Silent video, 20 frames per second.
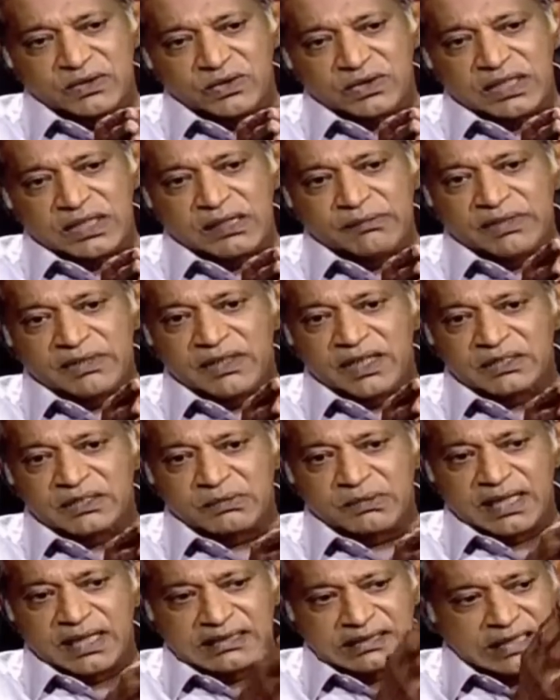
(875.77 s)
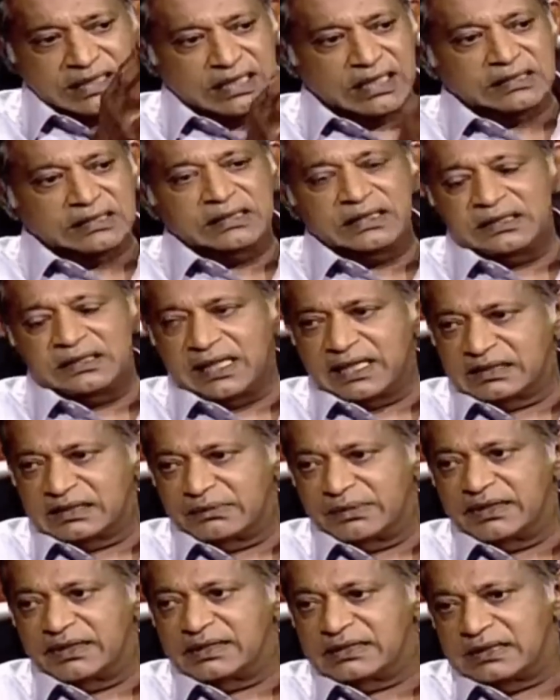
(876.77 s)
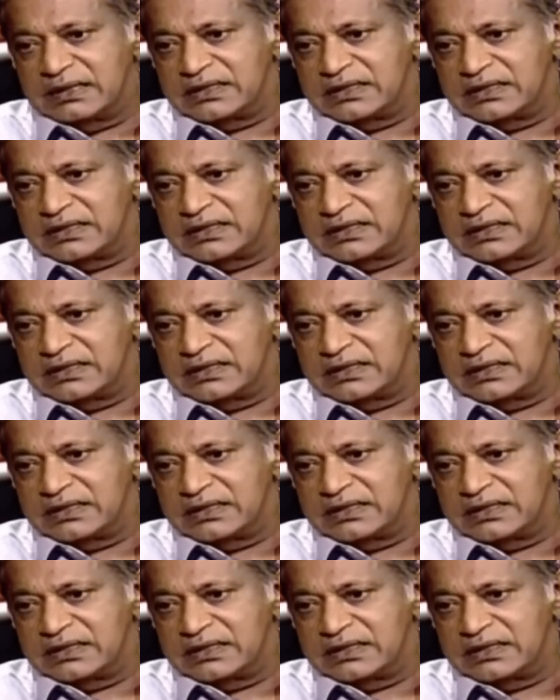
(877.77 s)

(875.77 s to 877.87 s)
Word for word: Gotabaya Rajapaksa cut the tax base,